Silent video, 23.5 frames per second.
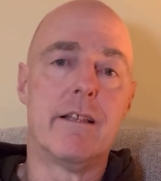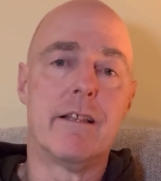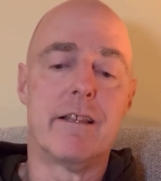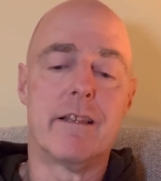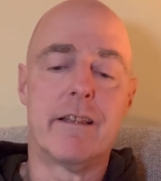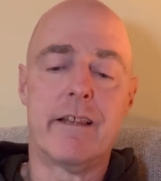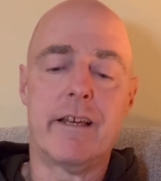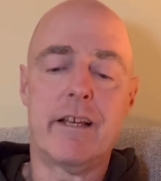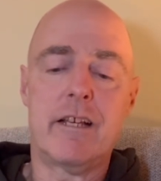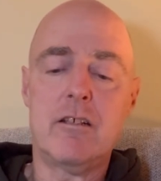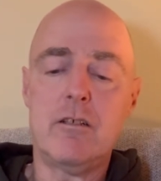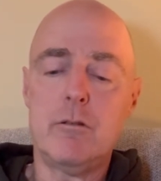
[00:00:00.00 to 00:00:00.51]

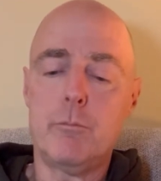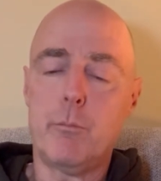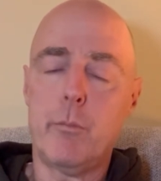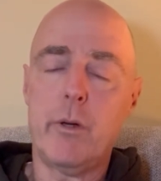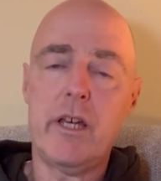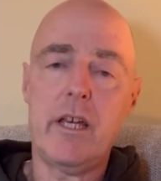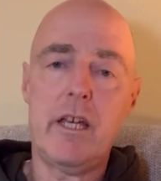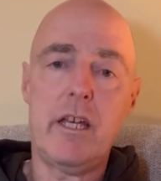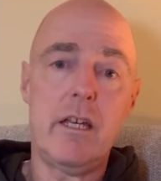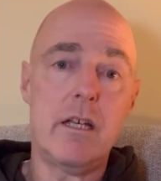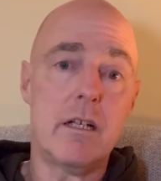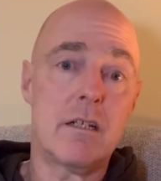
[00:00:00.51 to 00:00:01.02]
There could
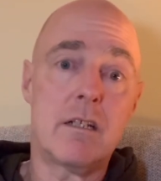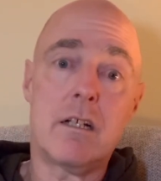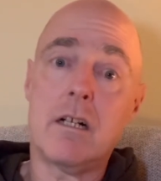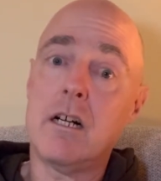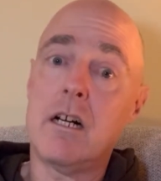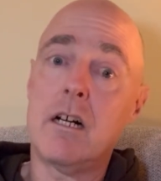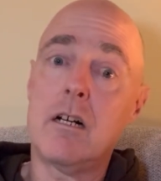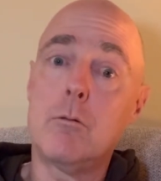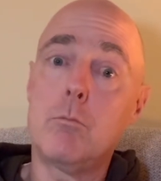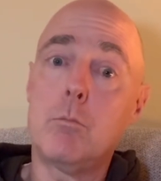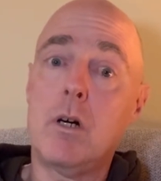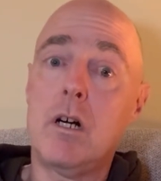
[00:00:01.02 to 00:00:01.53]
be a
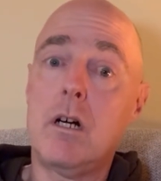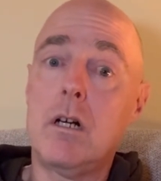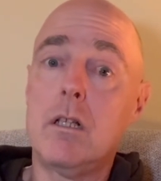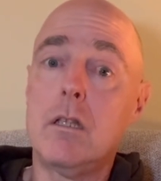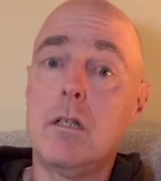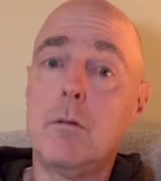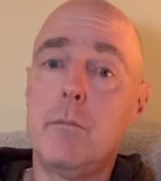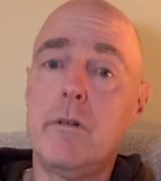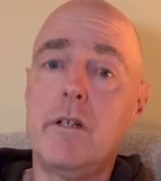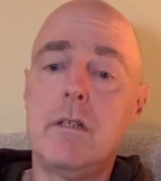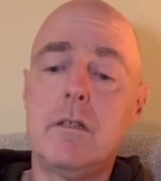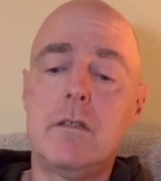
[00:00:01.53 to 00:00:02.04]
hung
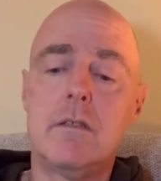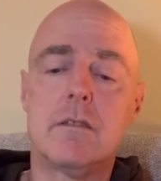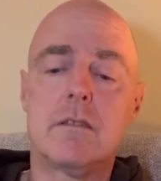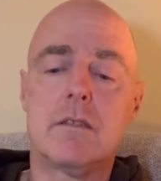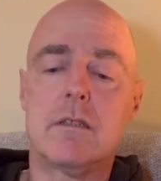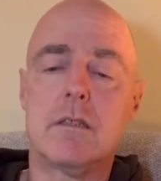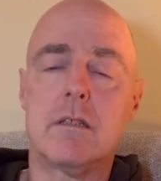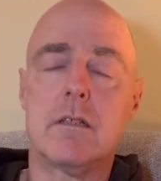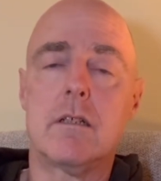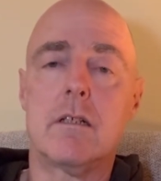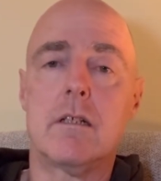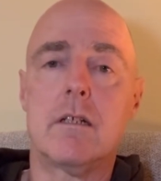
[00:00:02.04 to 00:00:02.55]

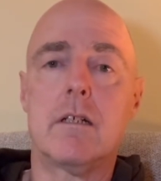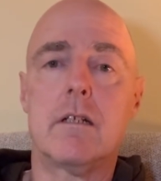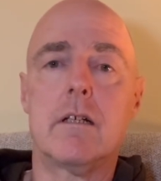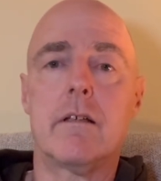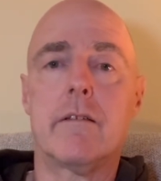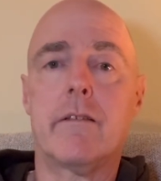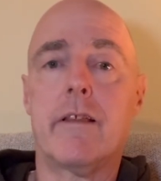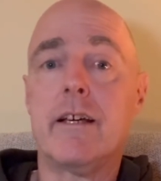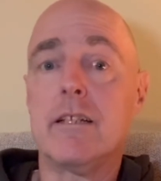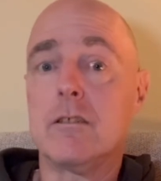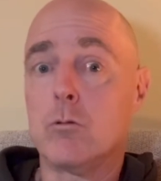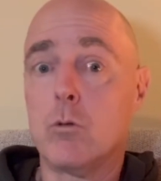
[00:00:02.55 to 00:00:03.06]
parliament.
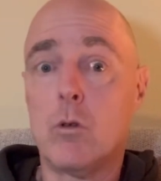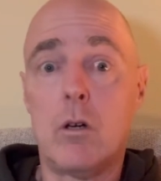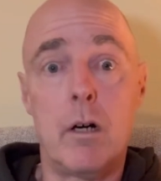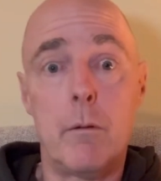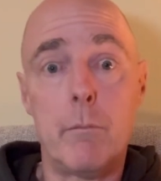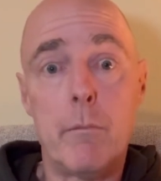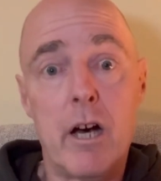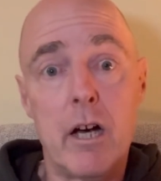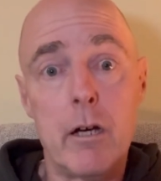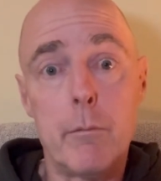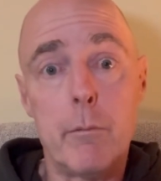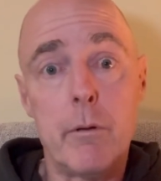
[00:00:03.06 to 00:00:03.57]
That's what I'm
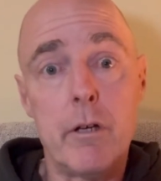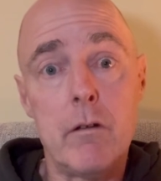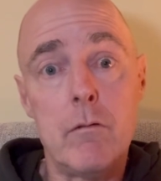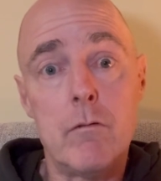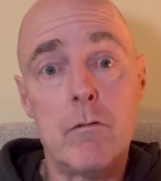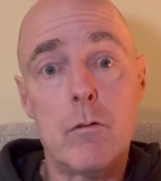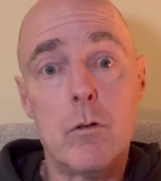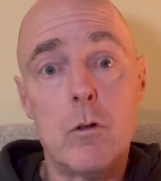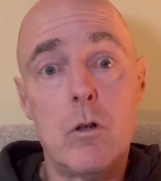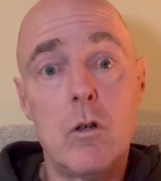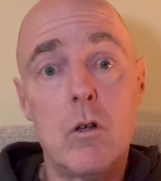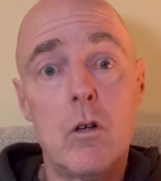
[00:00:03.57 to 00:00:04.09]
hoping
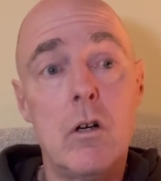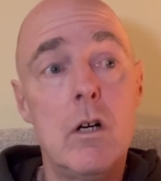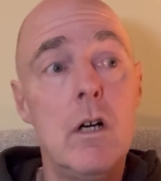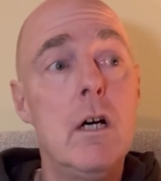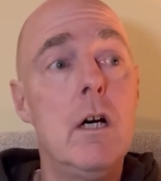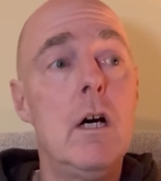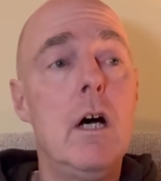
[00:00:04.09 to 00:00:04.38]
for.